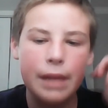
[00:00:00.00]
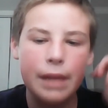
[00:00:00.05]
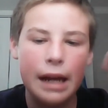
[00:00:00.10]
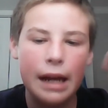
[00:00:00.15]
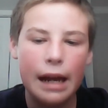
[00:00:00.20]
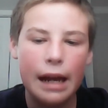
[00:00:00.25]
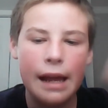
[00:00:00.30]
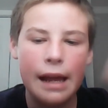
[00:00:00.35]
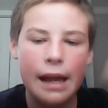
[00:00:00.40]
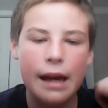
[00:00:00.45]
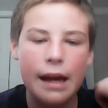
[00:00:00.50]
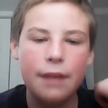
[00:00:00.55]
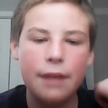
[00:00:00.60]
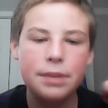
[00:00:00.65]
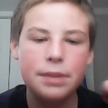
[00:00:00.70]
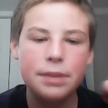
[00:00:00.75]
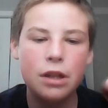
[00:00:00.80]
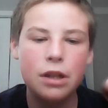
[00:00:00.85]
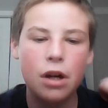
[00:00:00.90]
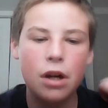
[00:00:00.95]

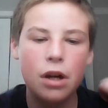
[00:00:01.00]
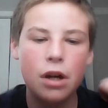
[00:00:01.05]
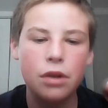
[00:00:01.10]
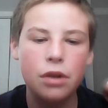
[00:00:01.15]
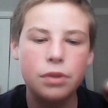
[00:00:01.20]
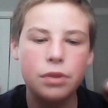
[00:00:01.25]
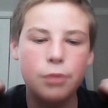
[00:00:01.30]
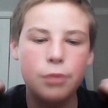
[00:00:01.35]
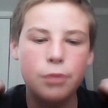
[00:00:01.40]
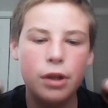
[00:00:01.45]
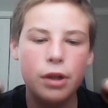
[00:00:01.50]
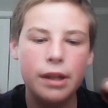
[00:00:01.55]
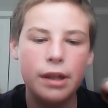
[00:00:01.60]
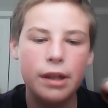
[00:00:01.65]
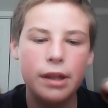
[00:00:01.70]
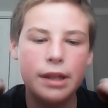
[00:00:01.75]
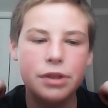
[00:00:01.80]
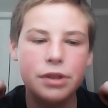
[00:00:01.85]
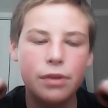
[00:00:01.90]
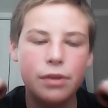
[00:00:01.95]
helps the Cardinals more than it
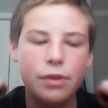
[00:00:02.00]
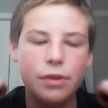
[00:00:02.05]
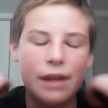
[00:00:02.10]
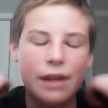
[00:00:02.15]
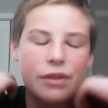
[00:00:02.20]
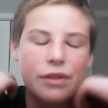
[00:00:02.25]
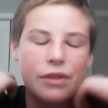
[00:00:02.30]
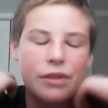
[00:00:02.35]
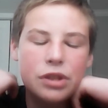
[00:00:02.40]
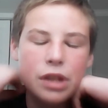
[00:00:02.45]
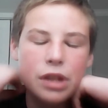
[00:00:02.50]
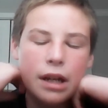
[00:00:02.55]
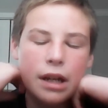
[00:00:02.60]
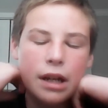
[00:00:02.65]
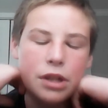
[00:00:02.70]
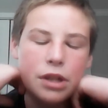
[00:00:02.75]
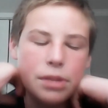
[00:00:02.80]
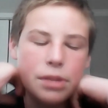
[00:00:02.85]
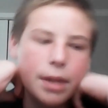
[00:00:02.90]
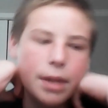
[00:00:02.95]
does the Ravens.
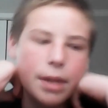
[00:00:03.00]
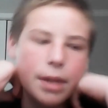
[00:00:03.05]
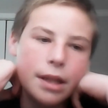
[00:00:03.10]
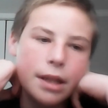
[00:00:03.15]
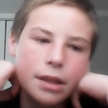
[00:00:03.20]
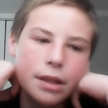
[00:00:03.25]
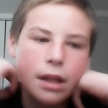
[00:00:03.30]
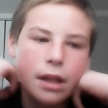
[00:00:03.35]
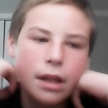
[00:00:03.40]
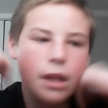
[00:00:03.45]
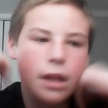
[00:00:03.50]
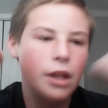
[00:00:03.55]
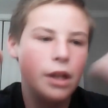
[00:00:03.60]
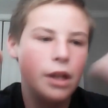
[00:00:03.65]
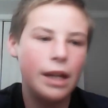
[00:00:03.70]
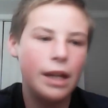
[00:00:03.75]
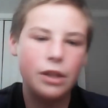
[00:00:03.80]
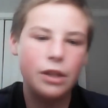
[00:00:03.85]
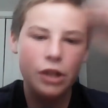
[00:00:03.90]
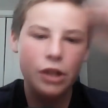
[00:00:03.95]
Just because you
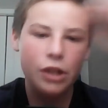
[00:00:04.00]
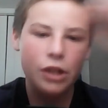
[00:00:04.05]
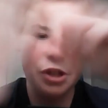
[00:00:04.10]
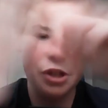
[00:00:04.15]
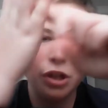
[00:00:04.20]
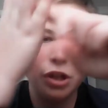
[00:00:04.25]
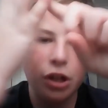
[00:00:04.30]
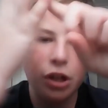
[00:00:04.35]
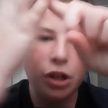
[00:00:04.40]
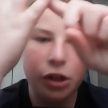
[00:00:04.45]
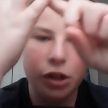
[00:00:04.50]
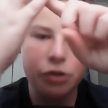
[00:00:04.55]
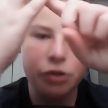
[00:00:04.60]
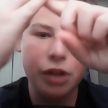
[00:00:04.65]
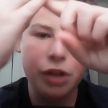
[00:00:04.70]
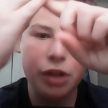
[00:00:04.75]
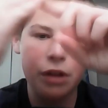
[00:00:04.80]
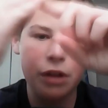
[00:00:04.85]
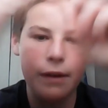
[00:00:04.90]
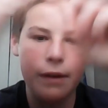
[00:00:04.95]
got Christian Kirk, who's
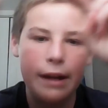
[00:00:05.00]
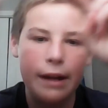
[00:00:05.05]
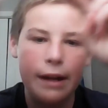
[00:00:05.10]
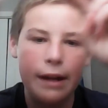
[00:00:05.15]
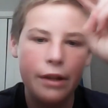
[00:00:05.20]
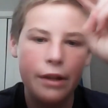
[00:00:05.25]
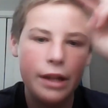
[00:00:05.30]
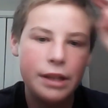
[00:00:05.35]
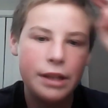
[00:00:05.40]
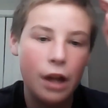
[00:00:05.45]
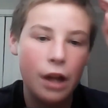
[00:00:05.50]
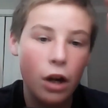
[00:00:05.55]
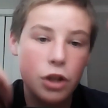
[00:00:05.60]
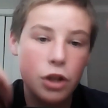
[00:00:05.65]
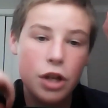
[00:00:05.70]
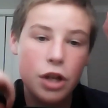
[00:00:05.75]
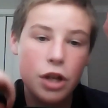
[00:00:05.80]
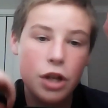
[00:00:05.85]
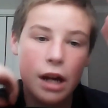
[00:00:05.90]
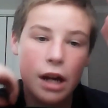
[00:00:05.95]
underrated. You got
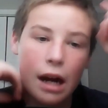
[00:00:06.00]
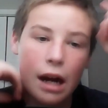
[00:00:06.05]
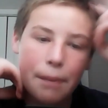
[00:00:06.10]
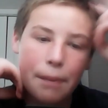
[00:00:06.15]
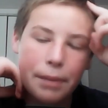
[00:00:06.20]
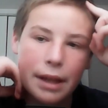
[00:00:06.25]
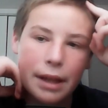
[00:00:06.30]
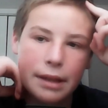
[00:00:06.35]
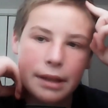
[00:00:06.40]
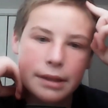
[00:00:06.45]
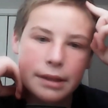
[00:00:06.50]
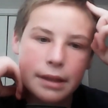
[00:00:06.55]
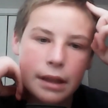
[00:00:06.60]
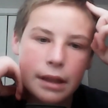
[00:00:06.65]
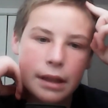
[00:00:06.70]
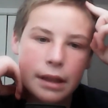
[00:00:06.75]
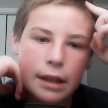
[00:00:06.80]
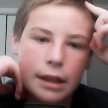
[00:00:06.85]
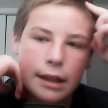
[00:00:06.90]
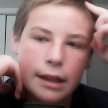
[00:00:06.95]
DeAndre Hopkins.
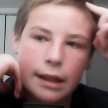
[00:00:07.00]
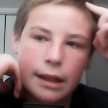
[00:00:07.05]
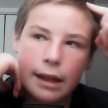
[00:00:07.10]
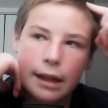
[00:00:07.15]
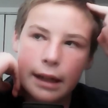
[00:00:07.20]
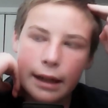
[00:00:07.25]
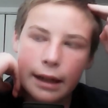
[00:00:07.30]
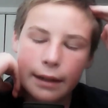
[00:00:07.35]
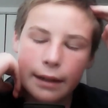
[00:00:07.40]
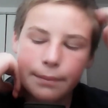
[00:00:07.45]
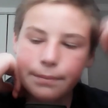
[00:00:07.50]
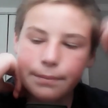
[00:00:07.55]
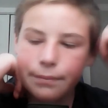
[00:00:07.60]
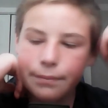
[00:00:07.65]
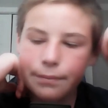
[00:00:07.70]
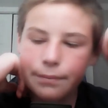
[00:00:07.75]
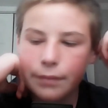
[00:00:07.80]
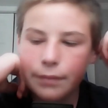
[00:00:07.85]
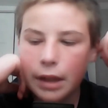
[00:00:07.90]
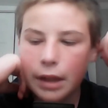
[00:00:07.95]
You
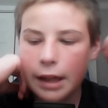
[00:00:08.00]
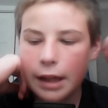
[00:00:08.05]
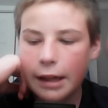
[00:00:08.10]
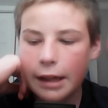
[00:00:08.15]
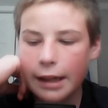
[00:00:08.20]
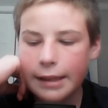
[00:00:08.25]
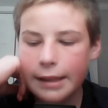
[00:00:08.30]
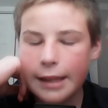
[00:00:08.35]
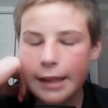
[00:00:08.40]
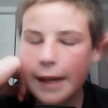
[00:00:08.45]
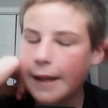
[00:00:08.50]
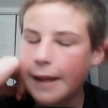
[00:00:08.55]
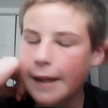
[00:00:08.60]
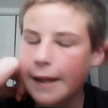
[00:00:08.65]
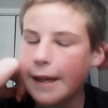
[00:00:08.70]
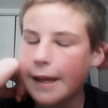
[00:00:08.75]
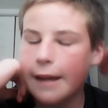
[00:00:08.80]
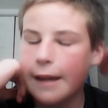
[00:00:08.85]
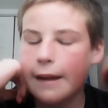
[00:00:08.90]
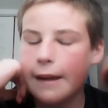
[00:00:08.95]
got a nice tight
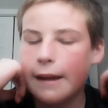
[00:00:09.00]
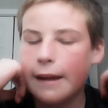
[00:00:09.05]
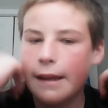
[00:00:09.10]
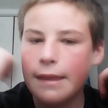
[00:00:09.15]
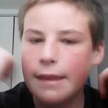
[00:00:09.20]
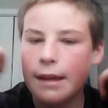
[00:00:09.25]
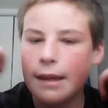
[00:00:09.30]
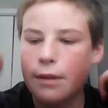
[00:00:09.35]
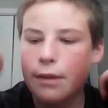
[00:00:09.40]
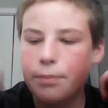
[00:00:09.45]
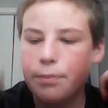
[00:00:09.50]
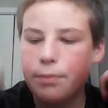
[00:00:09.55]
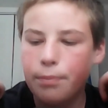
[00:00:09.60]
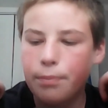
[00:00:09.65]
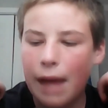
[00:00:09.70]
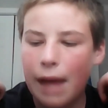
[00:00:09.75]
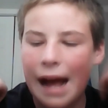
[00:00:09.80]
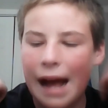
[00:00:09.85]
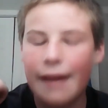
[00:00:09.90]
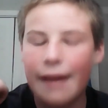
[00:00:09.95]
end, and I think
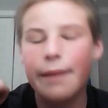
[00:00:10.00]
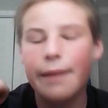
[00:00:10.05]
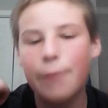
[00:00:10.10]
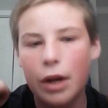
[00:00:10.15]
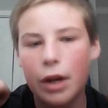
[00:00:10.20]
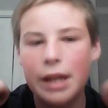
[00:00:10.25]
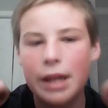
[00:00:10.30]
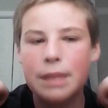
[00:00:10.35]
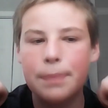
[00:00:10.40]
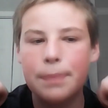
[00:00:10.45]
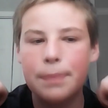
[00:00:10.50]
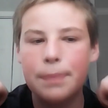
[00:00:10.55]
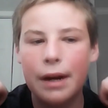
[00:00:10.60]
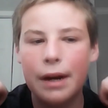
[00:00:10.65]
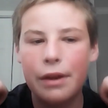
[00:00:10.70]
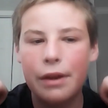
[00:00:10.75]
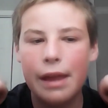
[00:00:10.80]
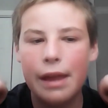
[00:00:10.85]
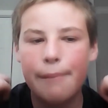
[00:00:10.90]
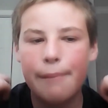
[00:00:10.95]
adding Marquise Brown
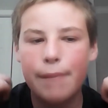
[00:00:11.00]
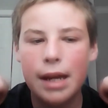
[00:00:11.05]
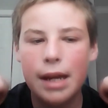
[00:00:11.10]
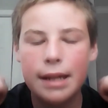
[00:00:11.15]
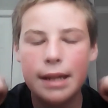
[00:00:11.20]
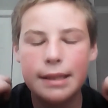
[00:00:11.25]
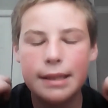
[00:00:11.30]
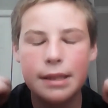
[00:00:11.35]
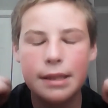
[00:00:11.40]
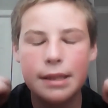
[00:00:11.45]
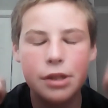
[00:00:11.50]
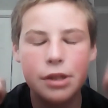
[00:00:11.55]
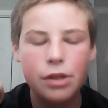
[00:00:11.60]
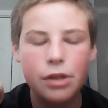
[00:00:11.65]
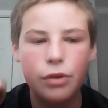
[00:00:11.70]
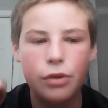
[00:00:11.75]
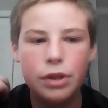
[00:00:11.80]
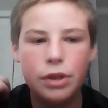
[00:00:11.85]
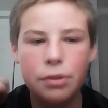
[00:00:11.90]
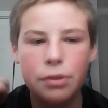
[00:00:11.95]
to that mix is just
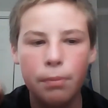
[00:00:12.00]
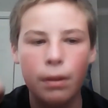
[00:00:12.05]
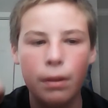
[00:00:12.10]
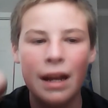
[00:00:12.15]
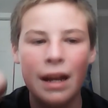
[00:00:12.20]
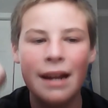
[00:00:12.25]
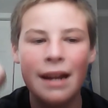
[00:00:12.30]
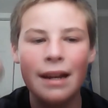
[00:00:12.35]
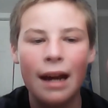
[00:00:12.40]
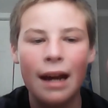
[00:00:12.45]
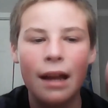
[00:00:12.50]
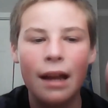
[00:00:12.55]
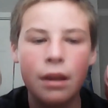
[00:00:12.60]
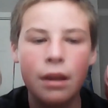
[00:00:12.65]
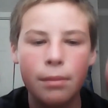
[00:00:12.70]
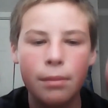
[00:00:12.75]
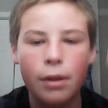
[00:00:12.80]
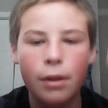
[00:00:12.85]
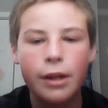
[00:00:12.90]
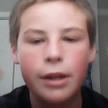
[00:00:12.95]
going to blend Kyler
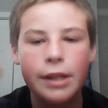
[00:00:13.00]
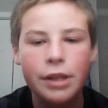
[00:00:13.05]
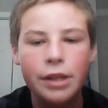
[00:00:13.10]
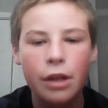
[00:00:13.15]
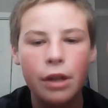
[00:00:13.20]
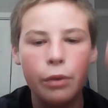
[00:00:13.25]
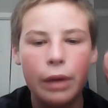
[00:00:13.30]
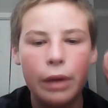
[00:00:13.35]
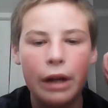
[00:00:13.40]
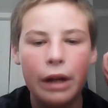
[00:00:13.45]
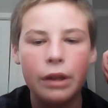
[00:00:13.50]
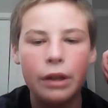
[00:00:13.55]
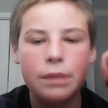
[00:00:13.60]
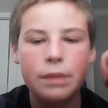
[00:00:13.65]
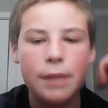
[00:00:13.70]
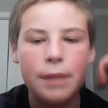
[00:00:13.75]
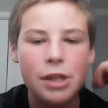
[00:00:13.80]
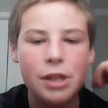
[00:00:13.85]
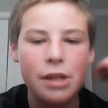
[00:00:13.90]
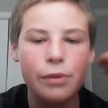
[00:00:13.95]
Murray so well,
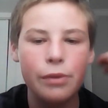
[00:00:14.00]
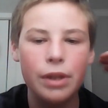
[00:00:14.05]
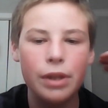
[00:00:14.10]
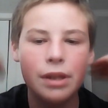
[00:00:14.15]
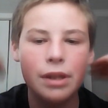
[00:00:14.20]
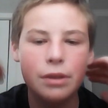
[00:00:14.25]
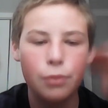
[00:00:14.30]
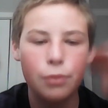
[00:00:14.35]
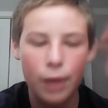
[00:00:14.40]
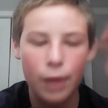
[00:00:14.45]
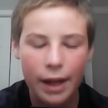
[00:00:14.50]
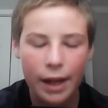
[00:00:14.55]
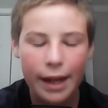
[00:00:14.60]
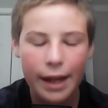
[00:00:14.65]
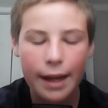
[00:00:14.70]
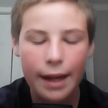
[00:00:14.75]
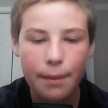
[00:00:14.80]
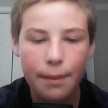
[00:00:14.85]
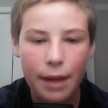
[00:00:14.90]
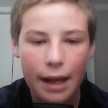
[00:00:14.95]
especially with his running
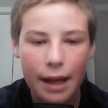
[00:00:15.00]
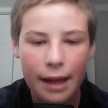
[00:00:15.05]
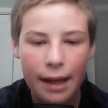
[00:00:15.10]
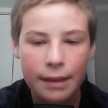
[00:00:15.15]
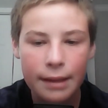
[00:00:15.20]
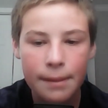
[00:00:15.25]
game he has.